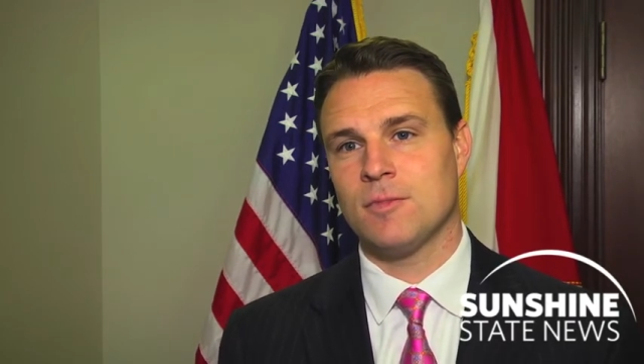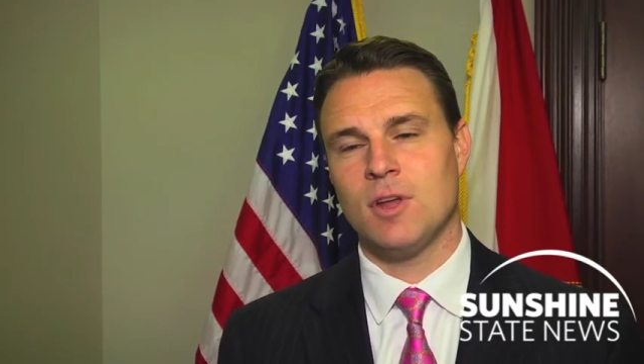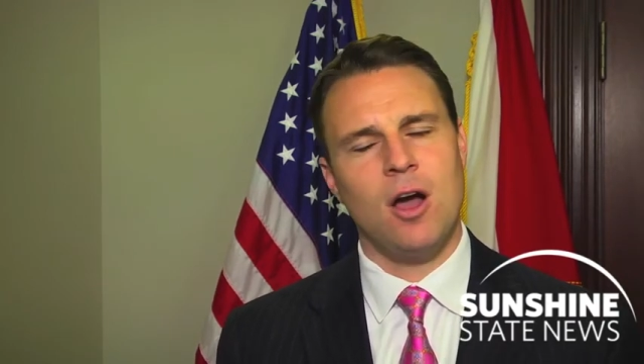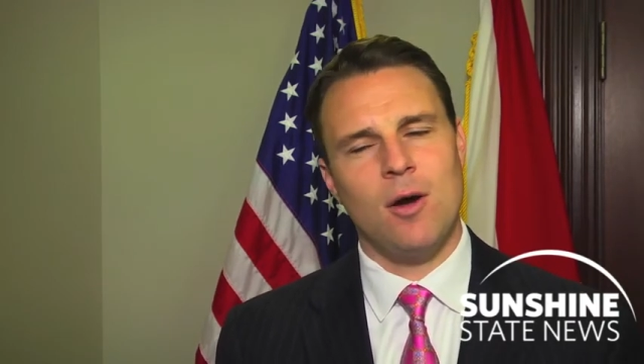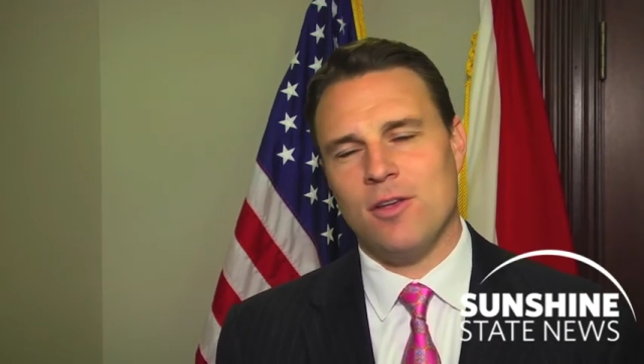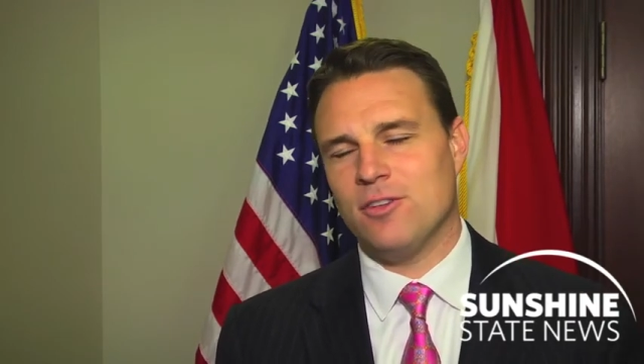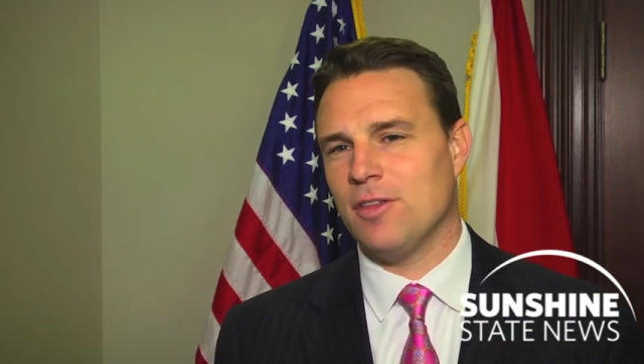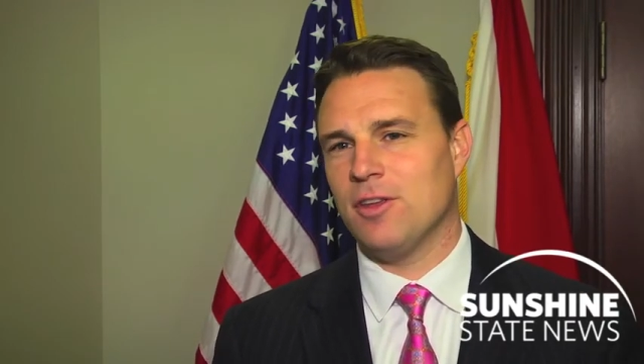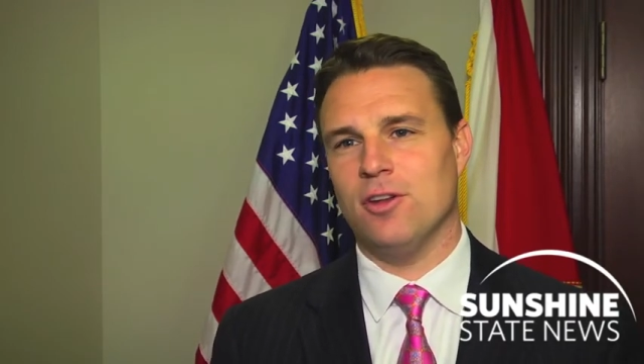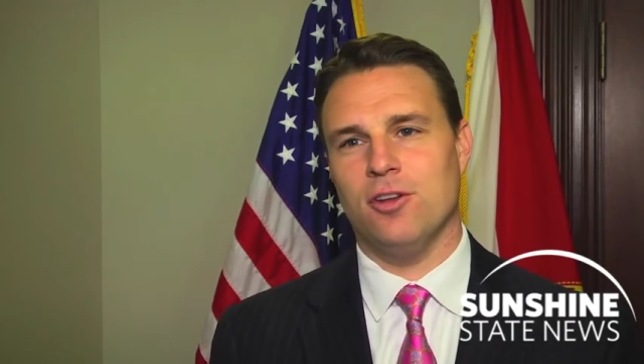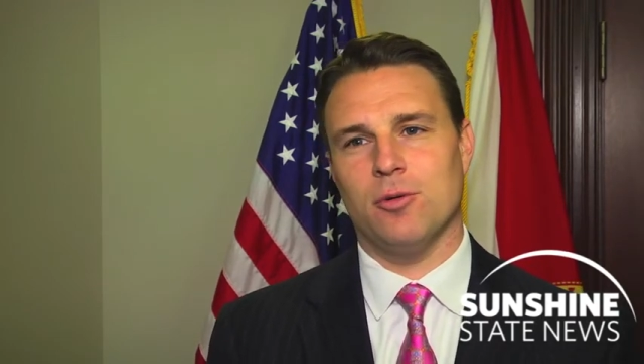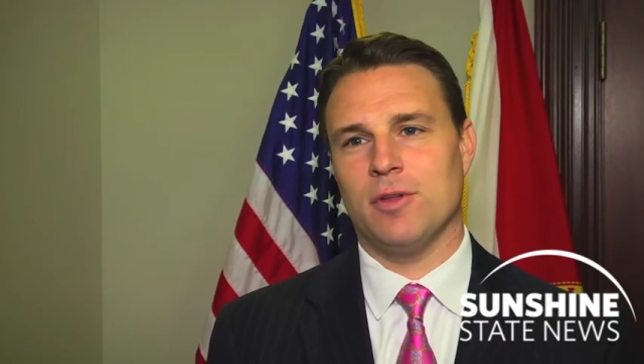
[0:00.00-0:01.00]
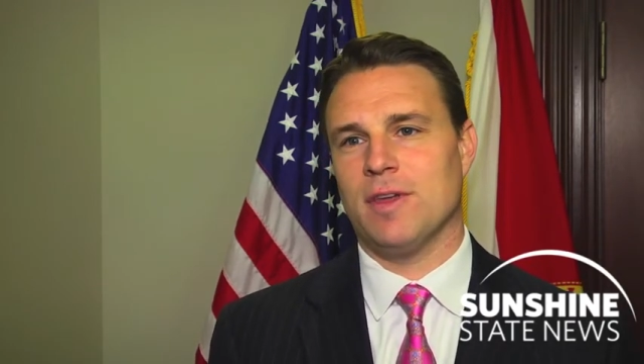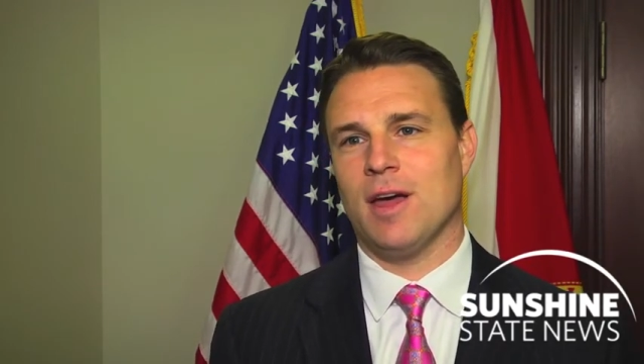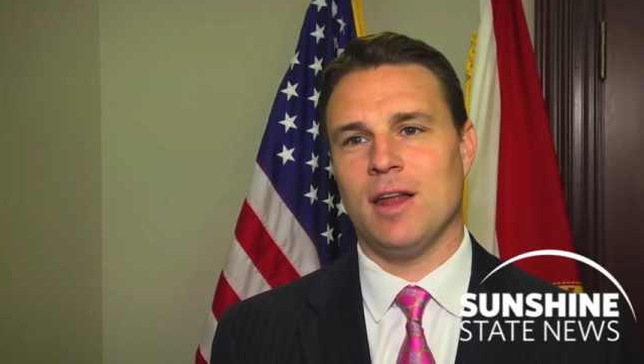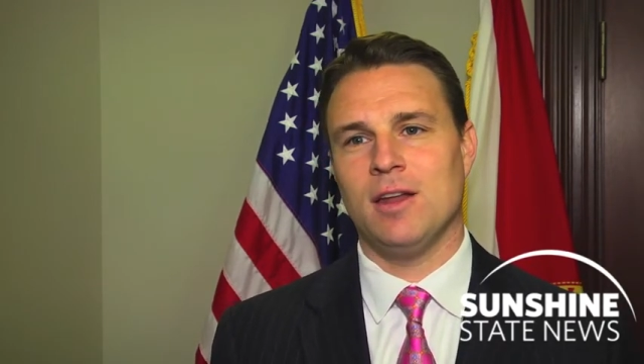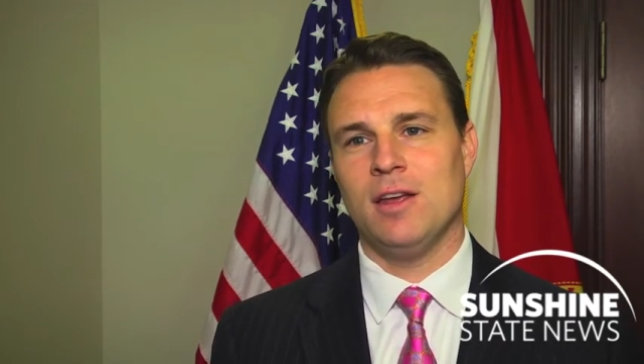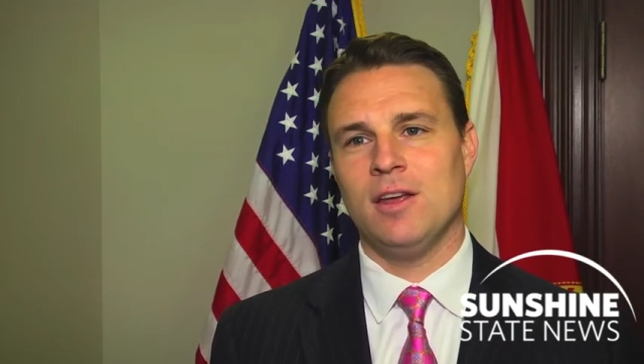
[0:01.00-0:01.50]
Oh, it has nothing to do with
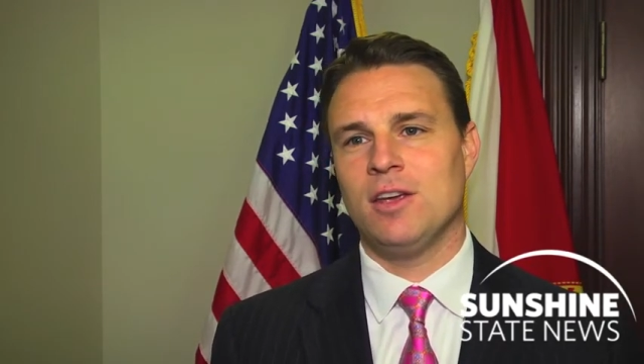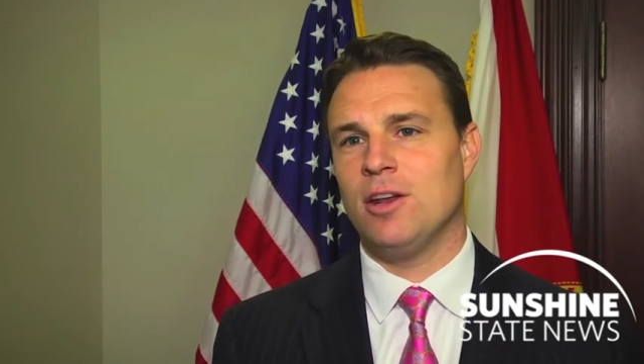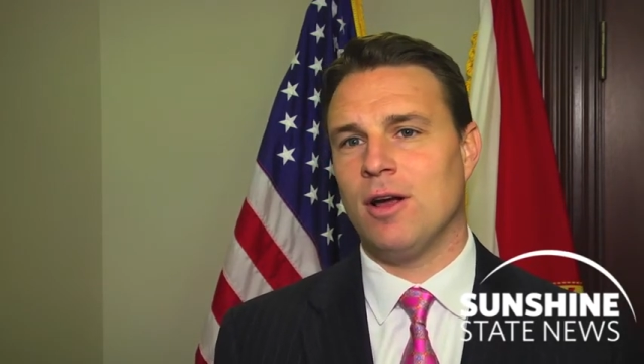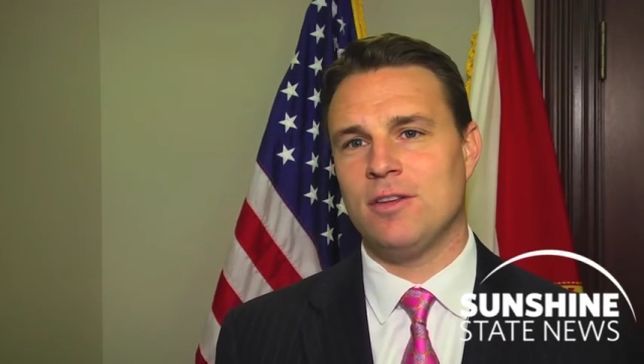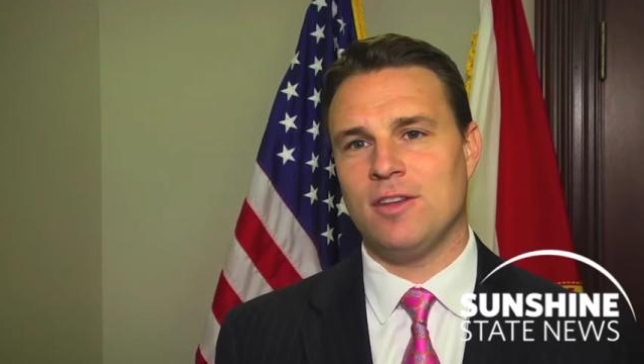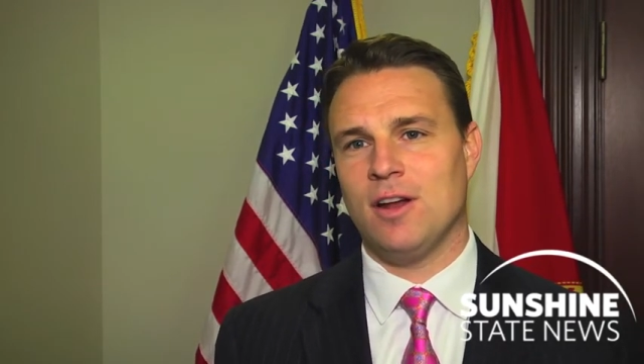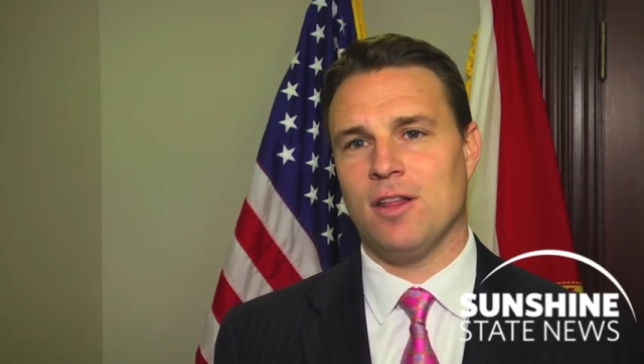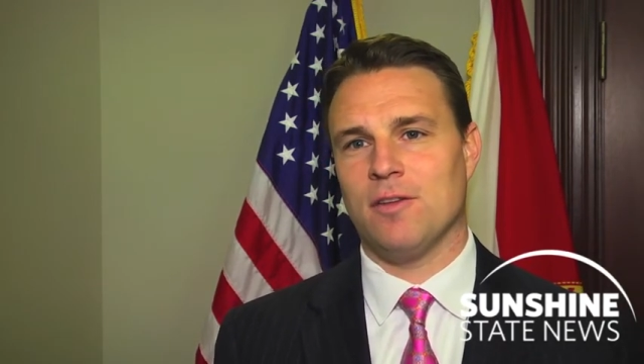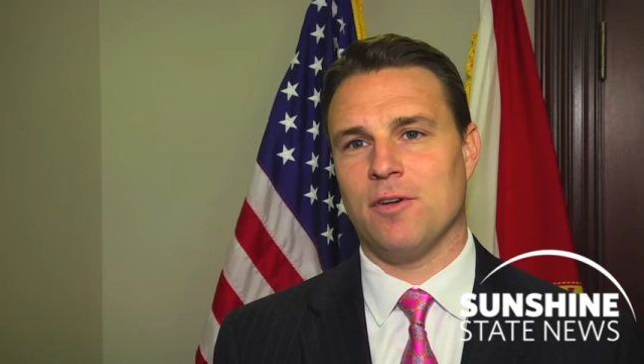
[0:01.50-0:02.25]
that. I said on